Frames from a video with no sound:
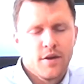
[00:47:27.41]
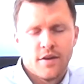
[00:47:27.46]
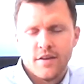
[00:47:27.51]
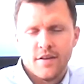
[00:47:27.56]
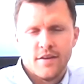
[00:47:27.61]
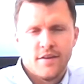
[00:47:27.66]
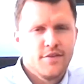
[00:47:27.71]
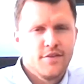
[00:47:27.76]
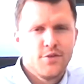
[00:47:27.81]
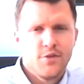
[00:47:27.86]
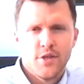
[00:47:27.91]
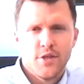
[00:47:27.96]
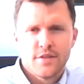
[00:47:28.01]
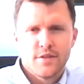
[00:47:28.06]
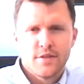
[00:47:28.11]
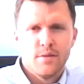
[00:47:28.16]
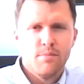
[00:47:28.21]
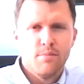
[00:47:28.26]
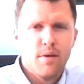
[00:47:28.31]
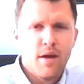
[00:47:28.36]
elk hunting
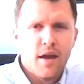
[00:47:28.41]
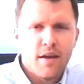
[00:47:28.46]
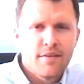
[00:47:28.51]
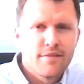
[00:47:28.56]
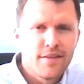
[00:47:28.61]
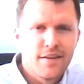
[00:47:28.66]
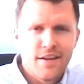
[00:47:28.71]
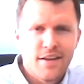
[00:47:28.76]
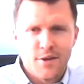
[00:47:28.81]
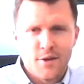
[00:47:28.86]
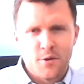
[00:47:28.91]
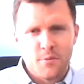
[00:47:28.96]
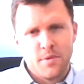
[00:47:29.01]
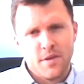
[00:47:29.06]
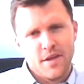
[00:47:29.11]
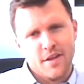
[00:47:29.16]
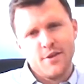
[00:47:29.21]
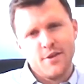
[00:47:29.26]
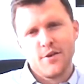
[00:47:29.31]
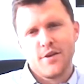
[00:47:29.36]
is just the best. And I
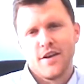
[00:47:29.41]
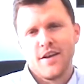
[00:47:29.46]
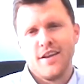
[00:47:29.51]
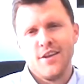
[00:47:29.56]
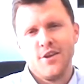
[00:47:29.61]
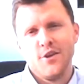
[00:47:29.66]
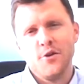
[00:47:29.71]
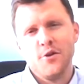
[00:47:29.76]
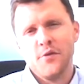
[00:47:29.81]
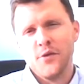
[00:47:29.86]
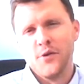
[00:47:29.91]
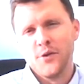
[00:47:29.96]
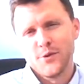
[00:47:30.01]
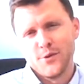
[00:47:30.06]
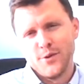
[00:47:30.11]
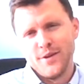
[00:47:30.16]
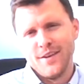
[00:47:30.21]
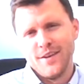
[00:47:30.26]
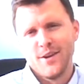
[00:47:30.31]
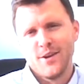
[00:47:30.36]
know me and you kind of
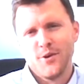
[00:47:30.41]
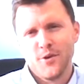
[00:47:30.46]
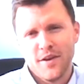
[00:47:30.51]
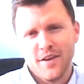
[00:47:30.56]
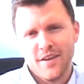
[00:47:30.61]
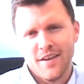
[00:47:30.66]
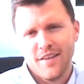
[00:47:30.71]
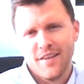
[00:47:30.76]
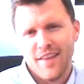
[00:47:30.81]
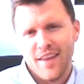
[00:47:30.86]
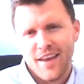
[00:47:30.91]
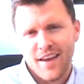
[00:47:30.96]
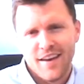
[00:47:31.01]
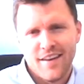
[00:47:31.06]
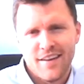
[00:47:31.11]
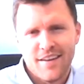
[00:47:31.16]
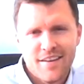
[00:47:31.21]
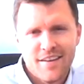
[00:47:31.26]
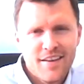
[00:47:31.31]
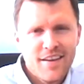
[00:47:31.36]
universally agree on
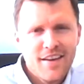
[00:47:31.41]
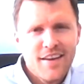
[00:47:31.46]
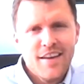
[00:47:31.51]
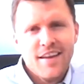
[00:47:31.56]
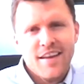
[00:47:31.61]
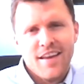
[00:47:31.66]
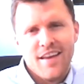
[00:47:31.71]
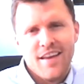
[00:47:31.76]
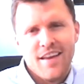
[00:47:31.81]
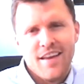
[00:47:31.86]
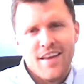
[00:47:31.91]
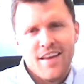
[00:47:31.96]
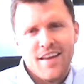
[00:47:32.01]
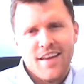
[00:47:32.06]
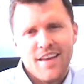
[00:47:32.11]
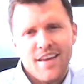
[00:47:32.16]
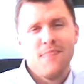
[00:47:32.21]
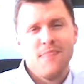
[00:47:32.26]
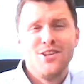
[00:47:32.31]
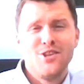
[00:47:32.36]
that. And if
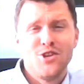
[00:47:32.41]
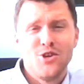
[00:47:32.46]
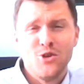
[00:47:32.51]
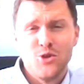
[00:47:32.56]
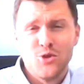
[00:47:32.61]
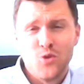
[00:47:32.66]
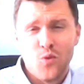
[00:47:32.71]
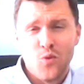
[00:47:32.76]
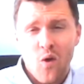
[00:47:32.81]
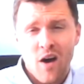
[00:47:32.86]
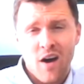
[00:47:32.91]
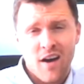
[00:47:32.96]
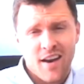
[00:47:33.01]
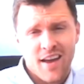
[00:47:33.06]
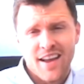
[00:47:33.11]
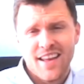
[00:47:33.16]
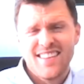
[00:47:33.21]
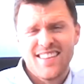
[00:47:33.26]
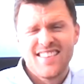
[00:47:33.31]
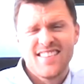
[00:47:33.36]
you made me choose
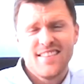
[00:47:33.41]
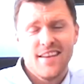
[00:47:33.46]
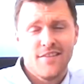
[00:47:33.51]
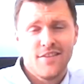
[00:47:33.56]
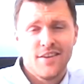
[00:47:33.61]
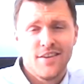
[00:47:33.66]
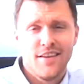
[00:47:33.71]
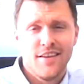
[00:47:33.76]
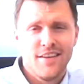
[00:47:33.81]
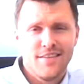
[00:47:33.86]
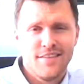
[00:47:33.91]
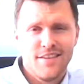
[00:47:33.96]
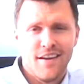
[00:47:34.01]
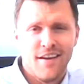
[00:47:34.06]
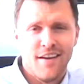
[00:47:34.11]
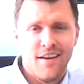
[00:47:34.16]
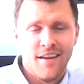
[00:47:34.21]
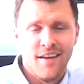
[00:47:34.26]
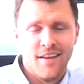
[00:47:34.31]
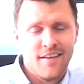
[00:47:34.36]
one, I get 7
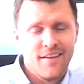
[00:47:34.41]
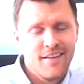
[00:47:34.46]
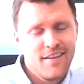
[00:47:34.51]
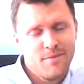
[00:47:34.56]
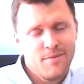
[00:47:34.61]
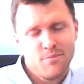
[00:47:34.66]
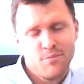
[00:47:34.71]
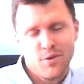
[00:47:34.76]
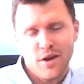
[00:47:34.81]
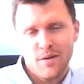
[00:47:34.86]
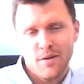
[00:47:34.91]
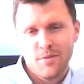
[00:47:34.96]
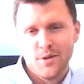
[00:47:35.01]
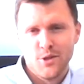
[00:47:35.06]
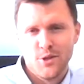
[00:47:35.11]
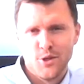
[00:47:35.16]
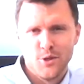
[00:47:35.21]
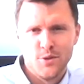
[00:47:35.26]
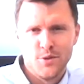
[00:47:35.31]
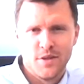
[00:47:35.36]
days to hunt, I'm
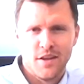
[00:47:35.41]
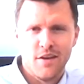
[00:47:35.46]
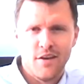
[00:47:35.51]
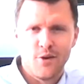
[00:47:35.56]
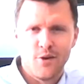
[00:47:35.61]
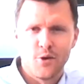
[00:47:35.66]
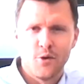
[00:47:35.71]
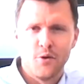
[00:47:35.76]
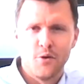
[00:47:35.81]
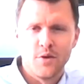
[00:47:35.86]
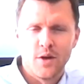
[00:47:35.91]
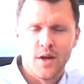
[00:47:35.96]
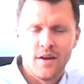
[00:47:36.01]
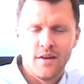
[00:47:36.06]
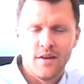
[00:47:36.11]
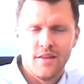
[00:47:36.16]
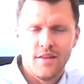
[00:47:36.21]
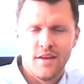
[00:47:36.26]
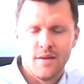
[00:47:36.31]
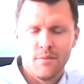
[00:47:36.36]
probably choosing elk
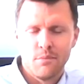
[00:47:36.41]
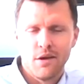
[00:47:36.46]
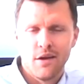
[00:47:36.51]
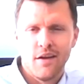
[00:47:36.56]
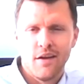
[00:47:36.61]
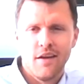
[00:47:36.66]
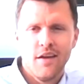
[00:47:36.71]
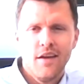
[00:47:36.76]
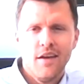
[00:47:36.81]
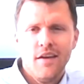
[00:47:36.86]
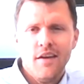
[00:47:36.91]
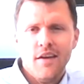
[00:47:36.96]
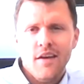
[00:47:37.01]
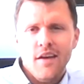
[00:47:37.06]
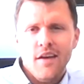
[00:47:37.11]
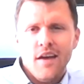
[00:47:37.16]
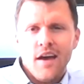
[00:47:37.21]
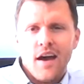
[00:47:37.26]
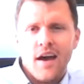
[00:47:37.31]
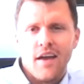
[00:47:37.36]
over anything. But